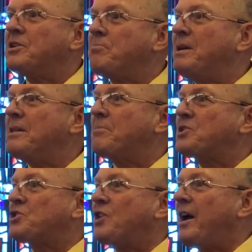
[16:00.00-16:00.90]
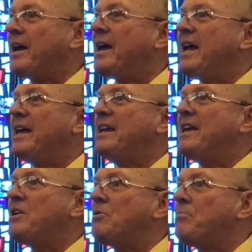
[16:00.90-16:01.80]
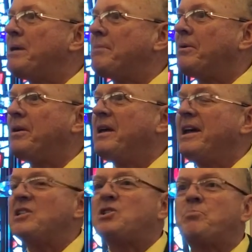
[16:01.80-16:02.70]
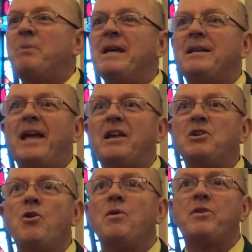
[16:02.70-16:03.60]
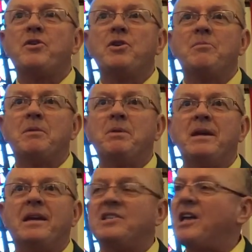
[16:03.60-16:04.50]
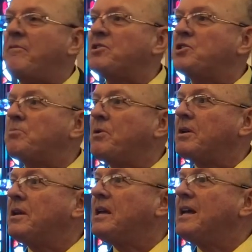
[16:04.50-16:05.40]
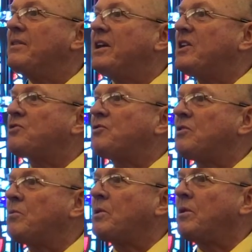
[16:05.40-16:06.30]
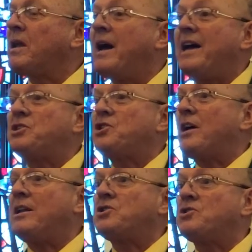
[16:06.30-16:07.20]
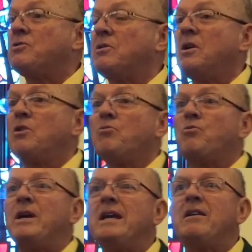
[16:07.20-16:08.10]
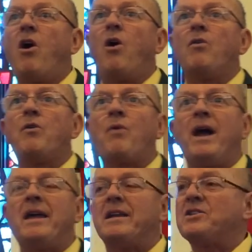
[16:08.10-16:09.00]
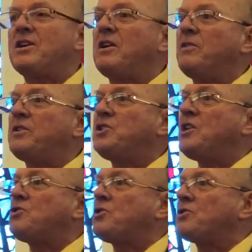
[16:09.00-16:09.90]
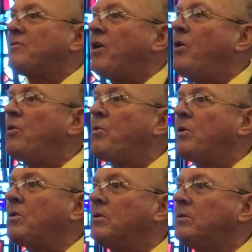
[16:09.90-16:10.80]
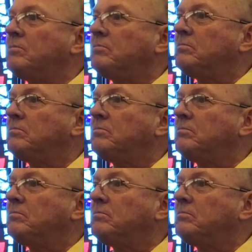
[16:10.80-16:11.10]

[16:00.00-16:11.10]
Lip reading: to be the Messiah and heal people and speak like no other human being has ever spoken in the history of the world? I challenge you, read all the writings and all the teachers of all the world.